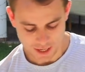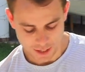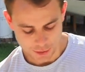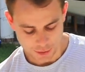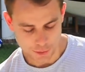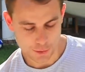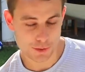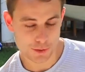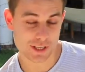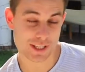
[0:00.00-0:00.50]

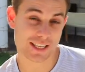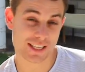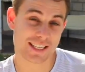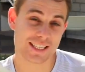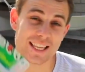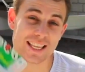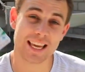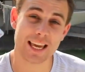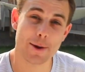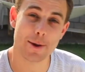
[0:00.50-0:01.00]
Using the
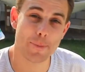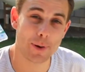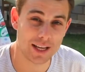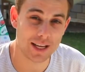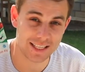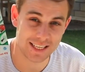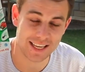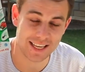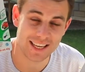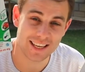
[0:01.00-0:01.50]
sticky
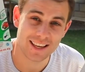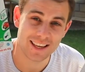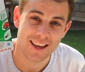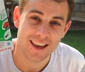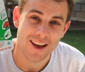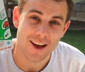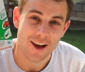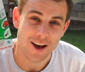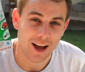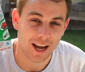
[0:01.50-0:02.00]
putty,
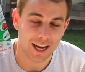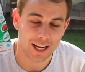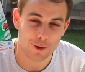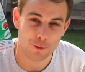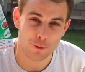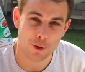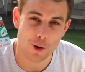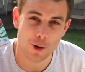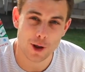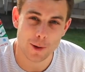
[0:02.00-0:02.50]
I can
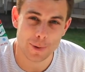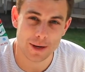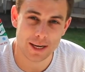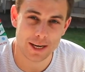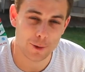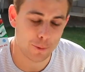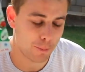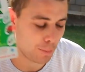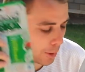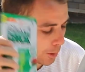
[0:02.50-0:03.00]
roll up a little
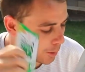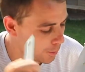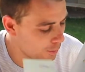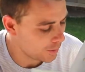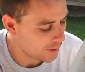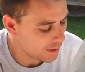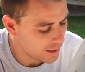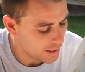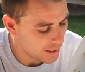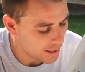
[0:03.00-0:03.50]
ball
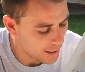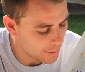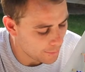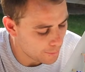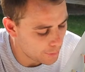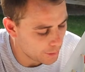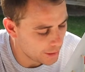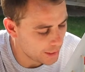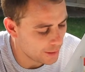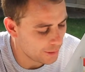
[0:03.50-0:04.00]
and
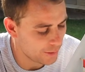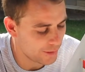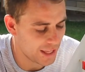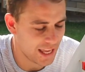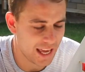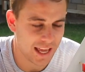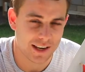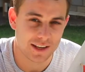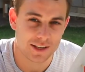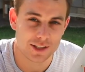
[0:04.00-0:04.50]
put it on the
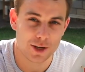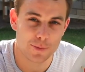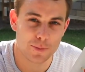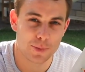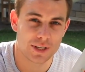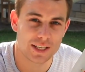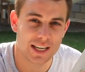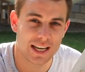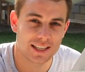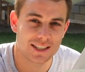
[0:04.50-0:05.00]
end to
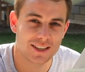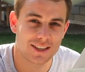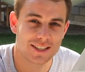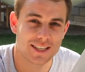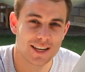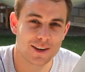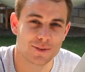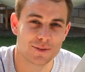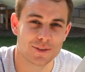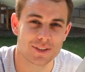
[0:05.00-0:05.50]
protect
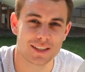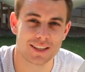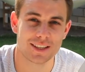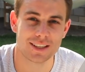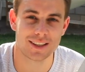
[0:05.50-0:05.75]
ourselves.